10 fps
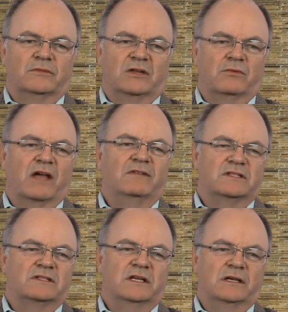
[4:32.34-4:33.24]
that we haven't
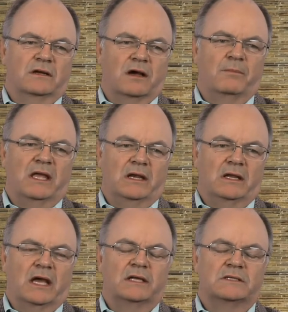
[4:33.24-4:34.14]
seen come in
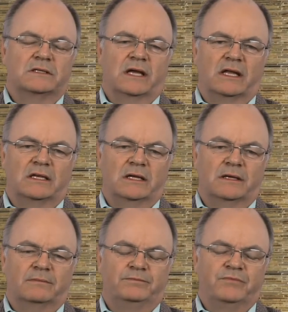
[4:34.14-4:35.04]
yet. And,
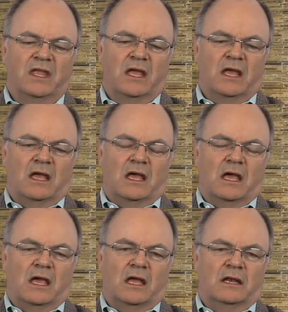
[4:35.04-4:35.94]
um,
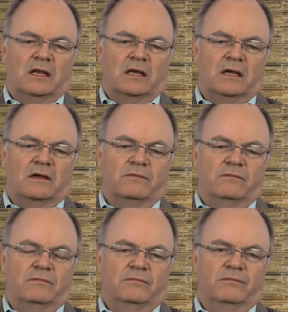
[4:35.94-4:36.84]
and uh,
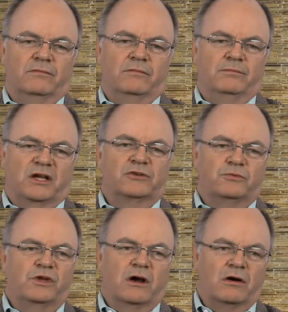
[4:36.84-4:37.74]
because
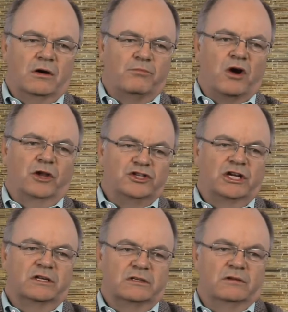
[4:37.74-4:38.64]
we are a
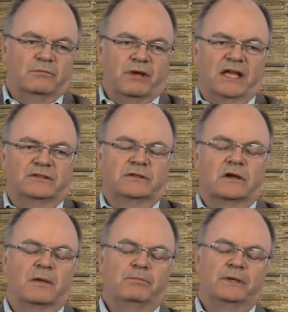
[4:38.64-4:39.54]
project-based
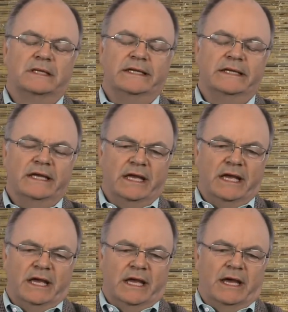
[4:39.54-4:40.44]
company,
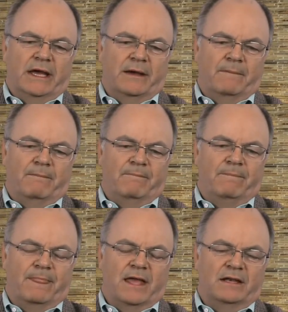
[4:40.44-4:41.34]
um,
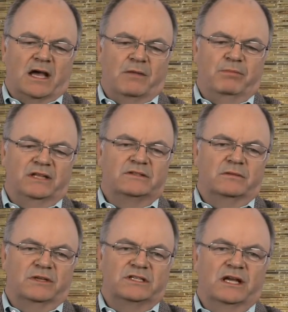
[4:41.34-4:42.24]
there have been
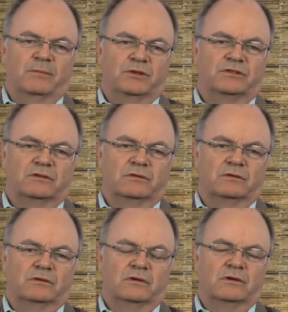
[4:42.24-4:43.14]
some attempts
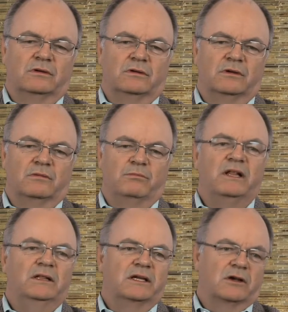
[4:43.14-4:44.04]
on, on uh,
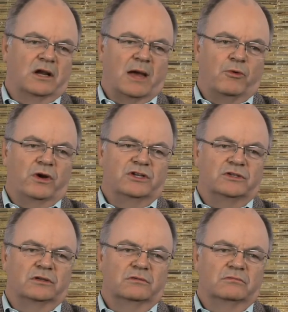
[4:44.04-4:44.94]
building
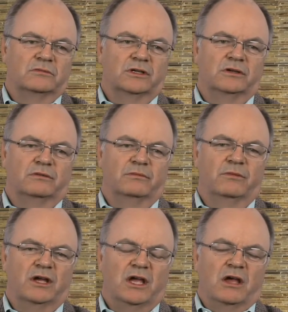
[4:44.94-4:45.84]
collaboration. Um,
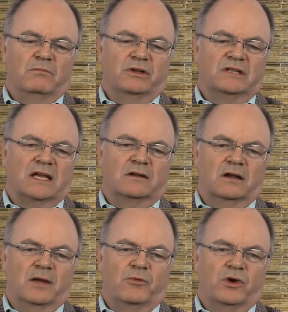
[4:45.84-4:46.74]
but that
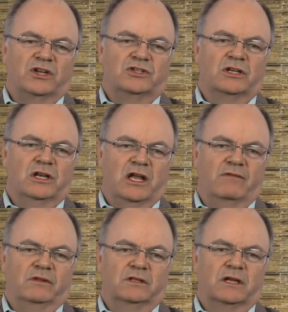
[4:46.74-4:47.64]
collaboration
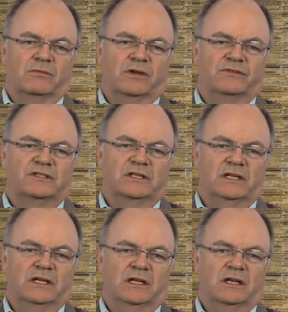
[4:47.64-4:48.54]
level that we've
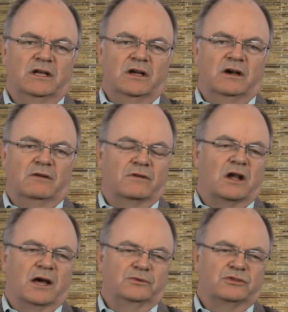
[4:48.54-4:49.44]
seen of
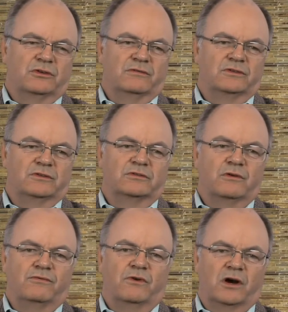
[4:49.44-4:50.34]
cloud services
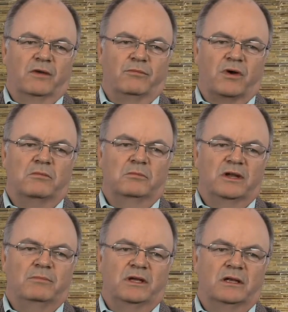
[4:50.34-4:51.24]
so far have
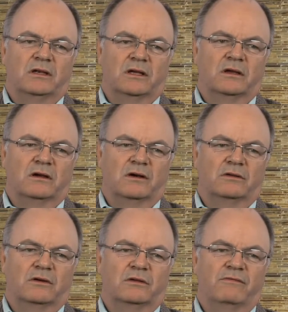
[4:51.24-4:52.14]
probably been uh, on,
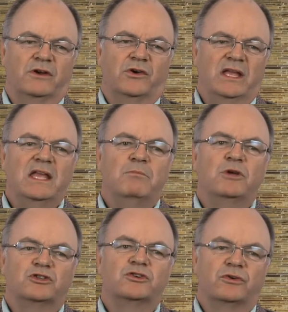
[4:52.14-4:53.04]
on the very
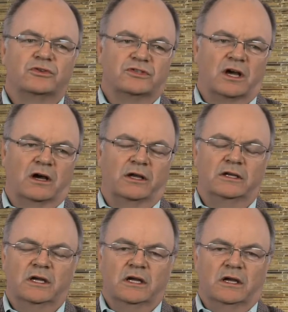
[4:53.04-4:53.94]
immature side
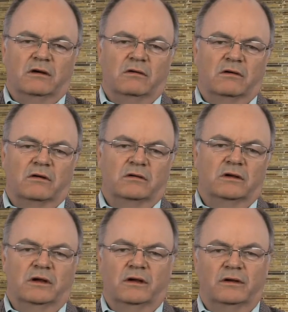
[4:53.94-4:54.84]
or
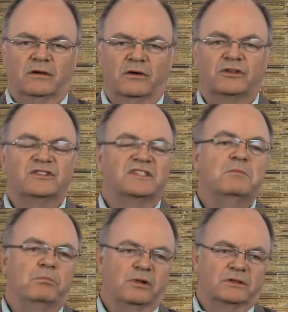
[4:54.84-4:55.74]
uh, on the
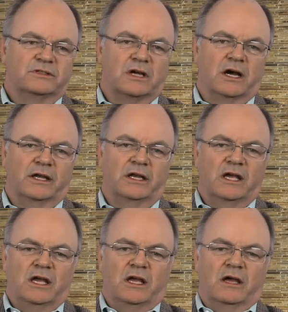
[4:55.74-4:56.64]
simple side.
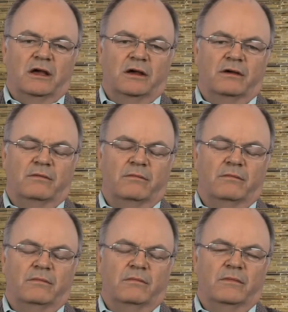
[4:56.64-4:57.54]
Um,
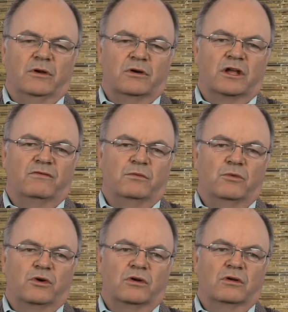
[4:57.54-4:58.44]
looking for
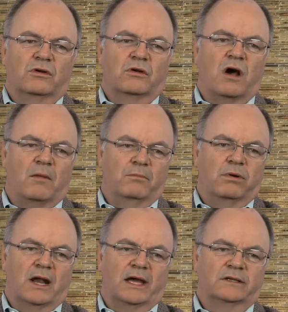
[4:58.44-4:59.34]
more
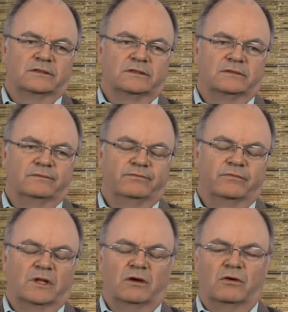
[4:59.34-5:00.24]
complex
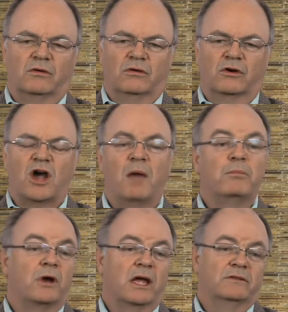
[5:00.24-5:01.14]
or, or
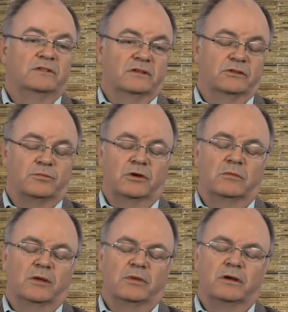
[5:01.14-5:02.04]
comprehensive is
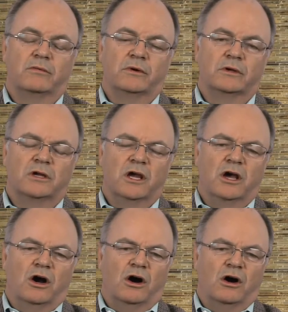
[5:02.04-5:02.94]
probably a better word
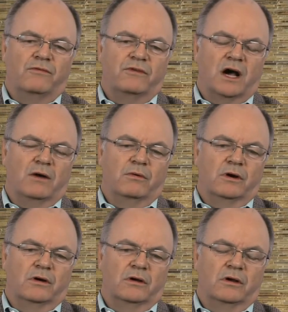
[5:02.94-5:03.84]
of
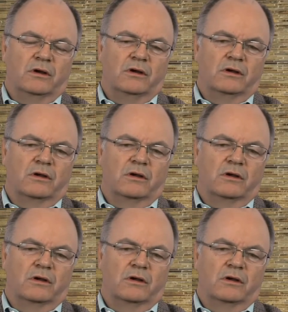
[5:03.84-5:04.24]
our uh,